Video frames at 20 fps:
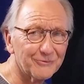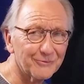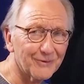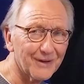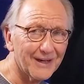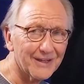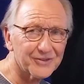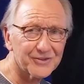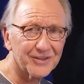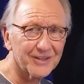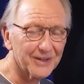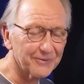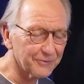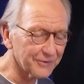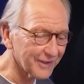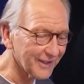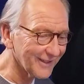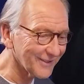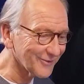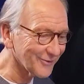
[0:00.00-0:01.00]
rising
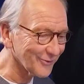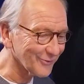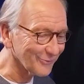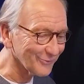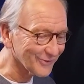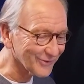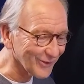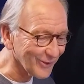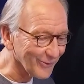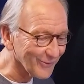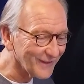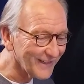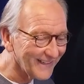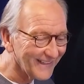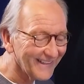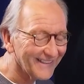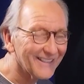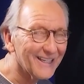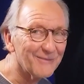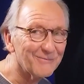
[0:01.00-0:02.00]
every day too. So
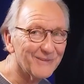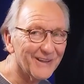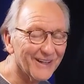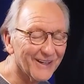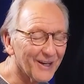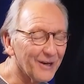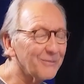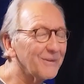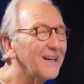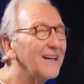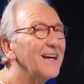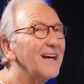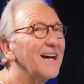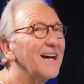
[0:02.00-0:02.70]
keep that up.